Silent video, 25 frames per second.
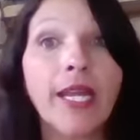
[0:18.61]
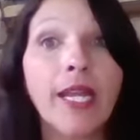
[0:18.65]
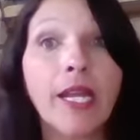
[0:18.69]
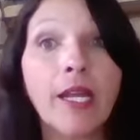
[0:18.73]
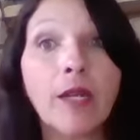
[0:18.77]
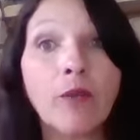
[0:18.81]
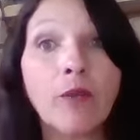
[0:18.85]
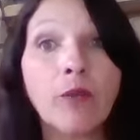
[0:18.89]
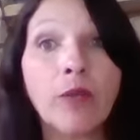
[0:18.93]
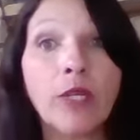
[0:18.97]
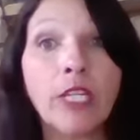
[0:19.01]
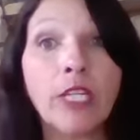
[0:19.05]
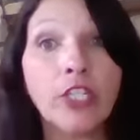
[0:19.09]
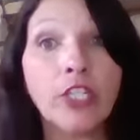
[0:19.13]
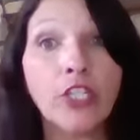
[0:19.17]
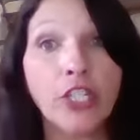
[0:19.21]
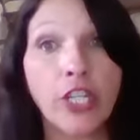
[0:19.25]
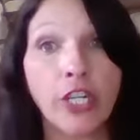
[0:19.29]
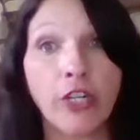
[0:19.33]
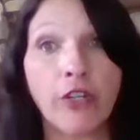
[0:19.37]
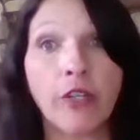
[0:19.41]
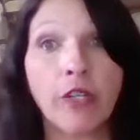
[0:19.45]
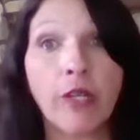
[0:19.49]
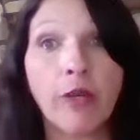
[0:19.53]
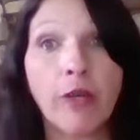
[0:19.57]
And we
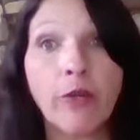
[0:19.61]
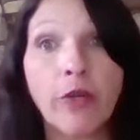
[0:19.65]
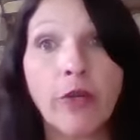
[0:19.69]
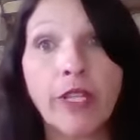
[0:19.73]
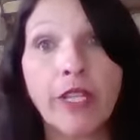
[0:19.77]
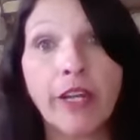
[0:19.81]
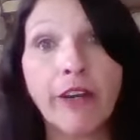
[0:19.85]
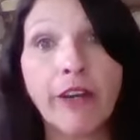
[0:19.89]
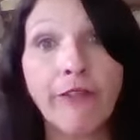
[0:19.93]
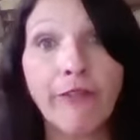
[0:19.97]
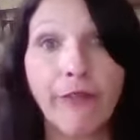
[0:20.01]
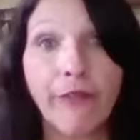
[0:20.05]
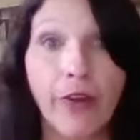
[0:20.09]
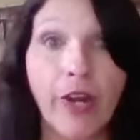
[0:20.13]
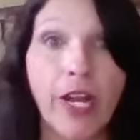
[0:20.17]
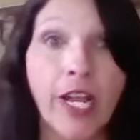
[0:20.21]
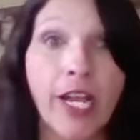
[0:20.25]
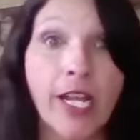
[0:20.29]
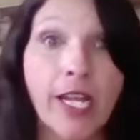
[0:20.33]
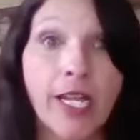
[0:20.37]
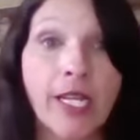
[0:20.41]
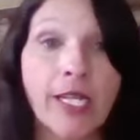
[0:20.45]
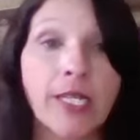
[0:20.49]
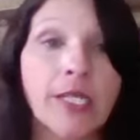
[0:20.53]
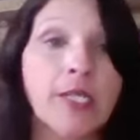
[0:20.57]
share them with our
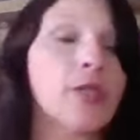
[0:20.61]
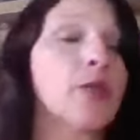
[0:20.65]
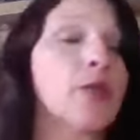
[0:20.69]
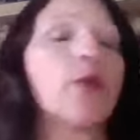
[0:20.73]
friends.